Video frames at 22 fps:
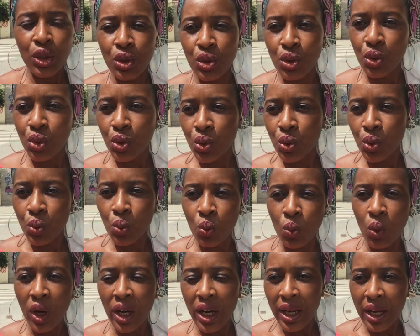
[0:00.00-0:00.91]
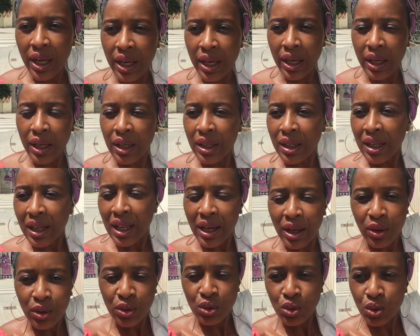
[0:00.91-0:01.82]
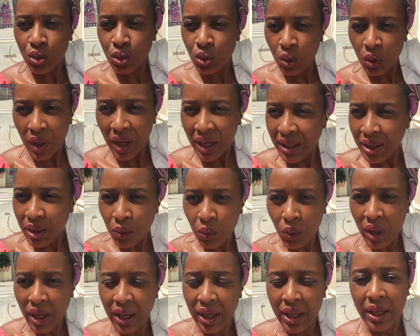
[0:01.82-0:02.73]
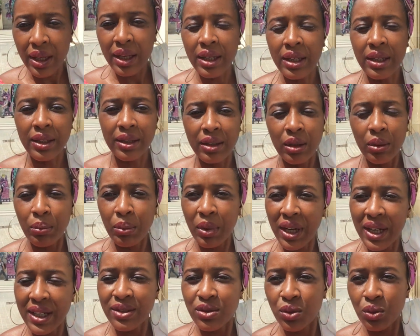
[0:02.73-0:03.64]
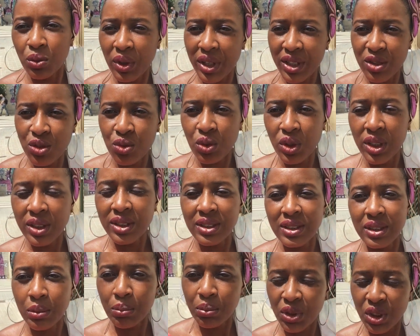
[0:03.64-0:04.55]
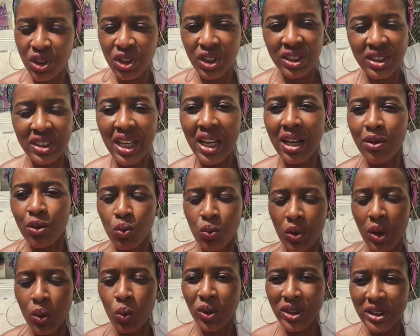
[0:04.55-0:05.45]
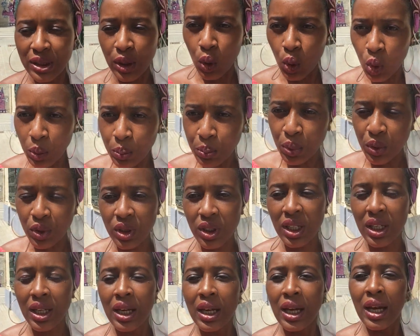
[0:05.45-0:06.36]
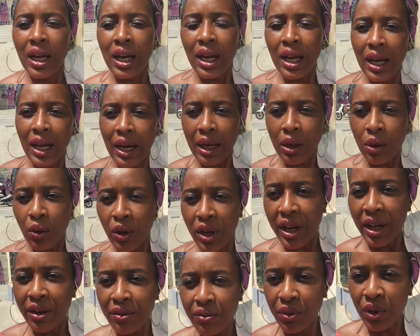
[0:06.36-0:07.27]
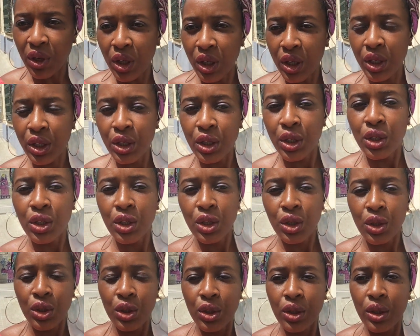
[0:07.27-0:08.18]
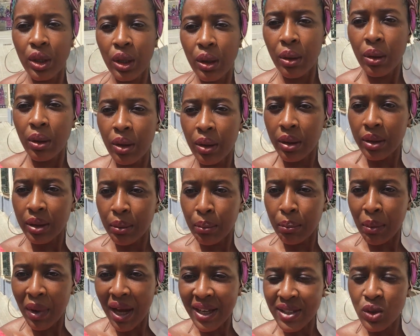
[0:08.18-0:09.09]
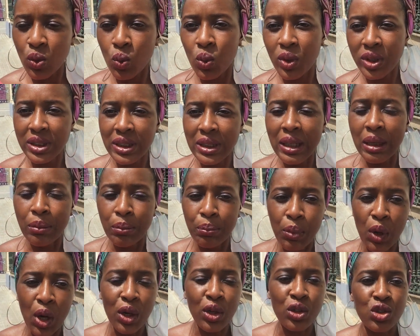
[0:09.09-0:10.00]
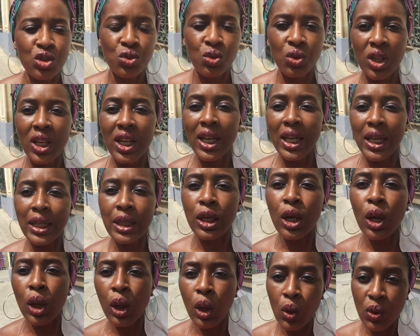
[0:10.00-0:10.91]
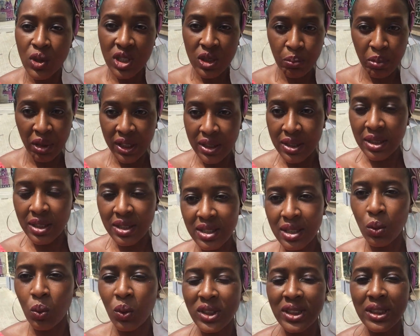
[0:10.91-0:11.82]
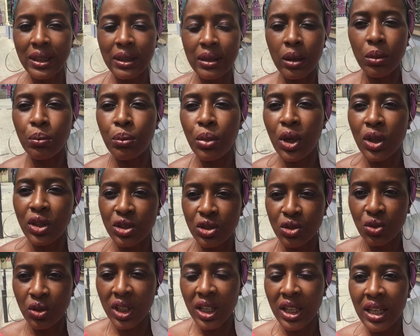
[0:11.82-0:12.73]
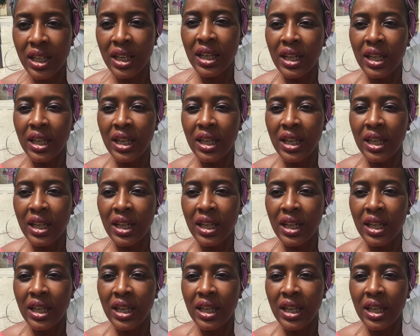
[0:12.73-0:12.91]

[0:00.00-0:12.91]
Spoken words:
you were allowed to go anywhere. The bars, restaurants, the beaches, everywhere was open. However, mask was compulsory in closed spaces. It wasn't compulsory